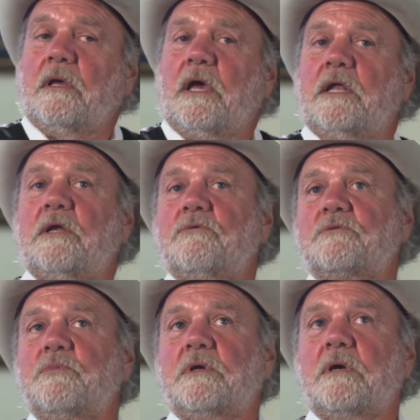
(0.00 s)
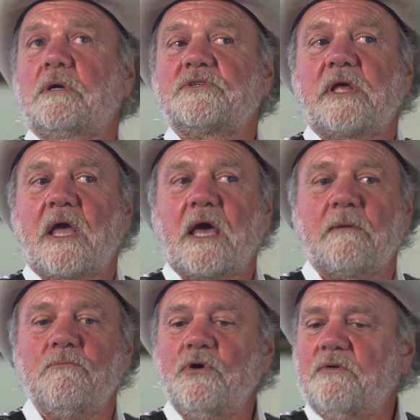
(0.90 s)
and it was because they had
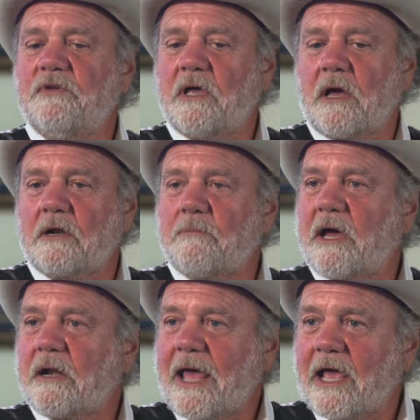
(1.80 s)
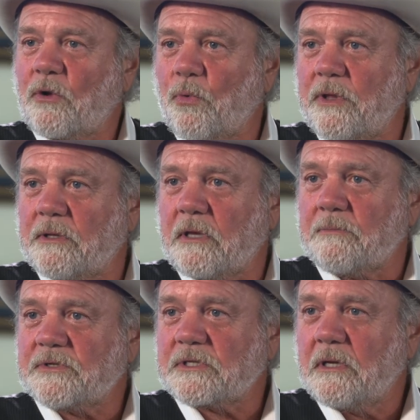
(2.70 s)
a movie out about Hank
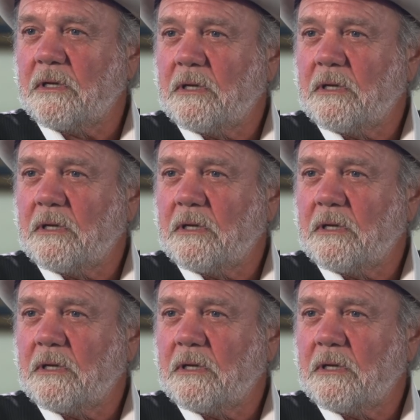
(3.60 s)
Williams.